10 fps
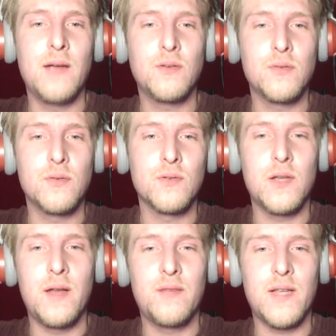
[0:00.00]
The house
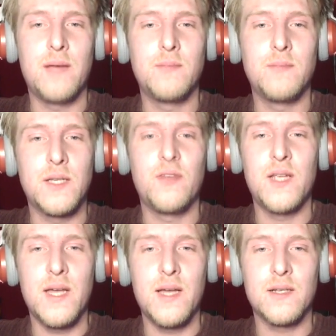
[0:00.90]
was also left
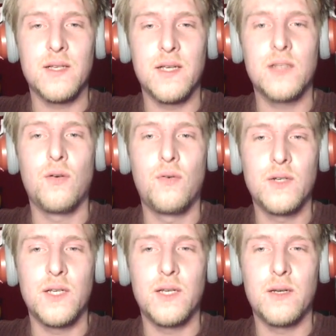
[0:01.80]
empty for years. It's
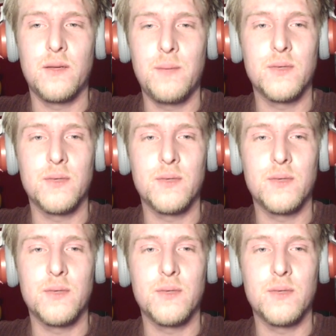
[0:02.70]
haunted.